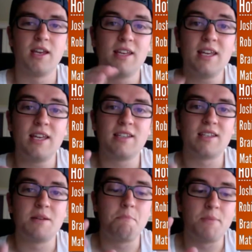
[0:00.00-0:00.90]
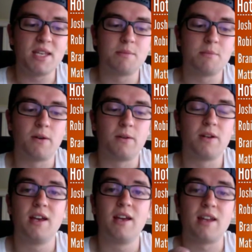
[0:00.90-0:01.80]
He is in beast mode.
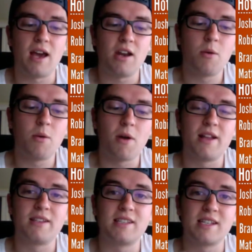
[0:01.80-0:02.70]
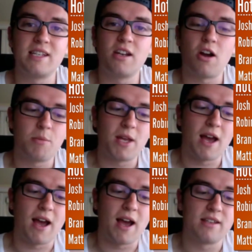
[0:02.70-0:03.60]
Nine home runs, sixteen R B
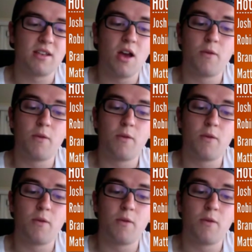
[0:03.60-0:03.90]
Is,